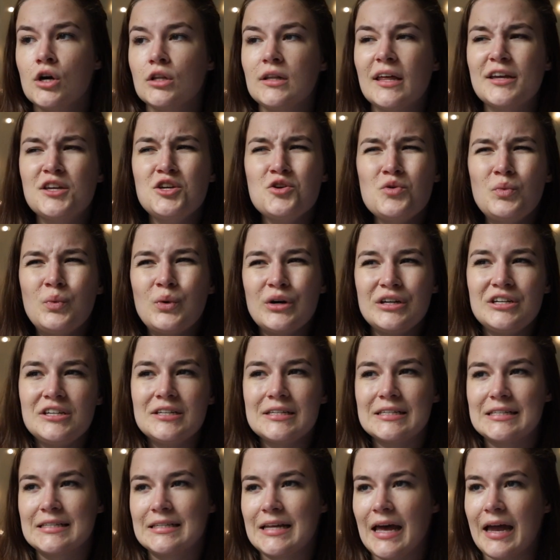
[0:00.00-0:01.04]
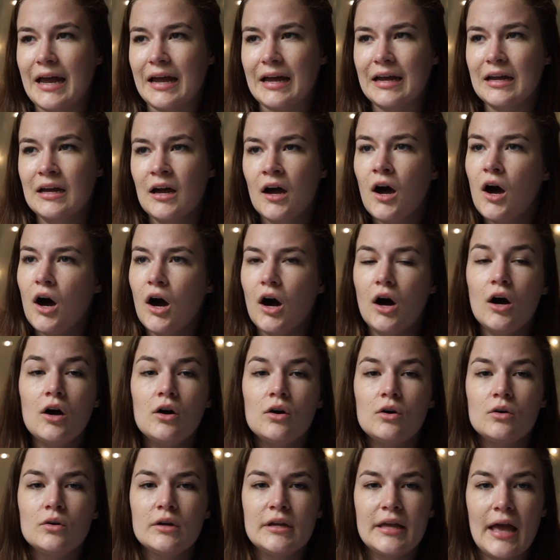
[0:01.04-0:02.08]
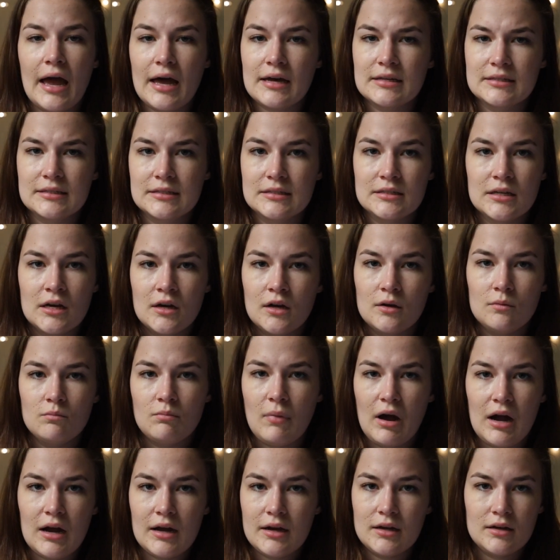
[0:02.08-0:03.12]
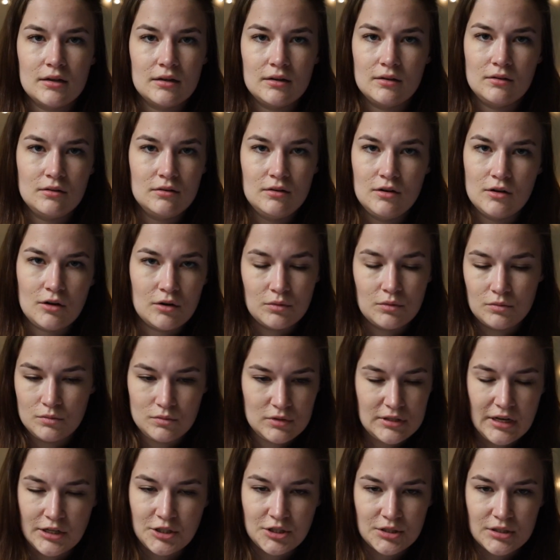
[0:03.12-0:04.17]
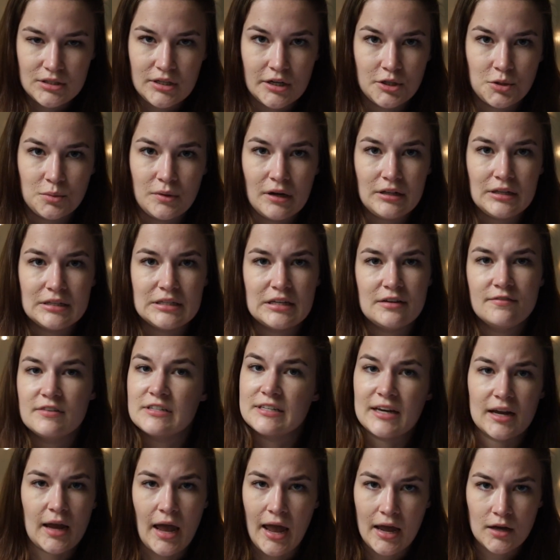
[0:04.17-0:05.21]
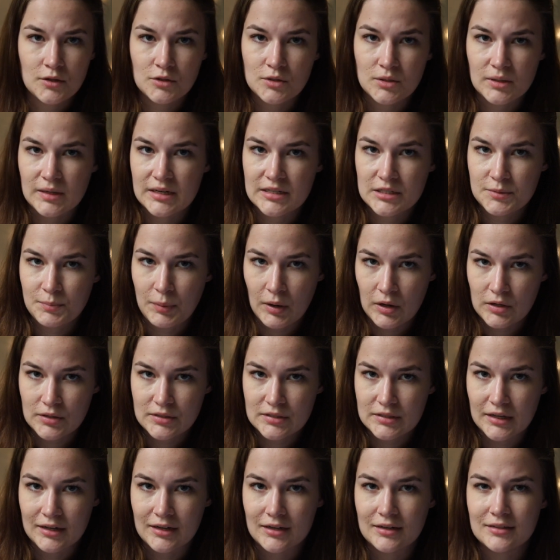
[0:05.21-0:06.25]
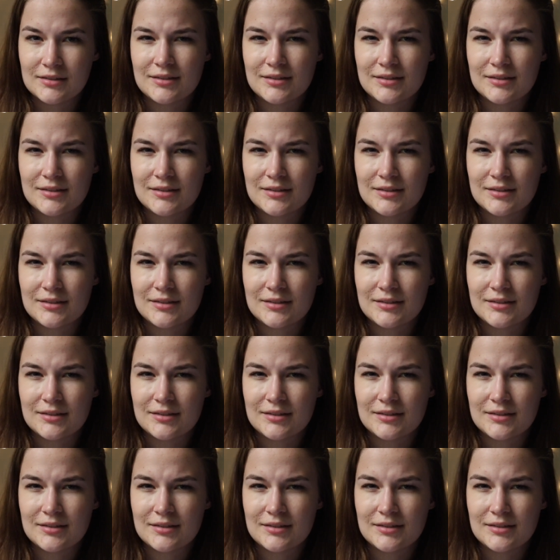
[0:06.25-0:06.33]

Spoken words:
Like you wouldn't say, oh yes, my, such and such relative is a cancerous person.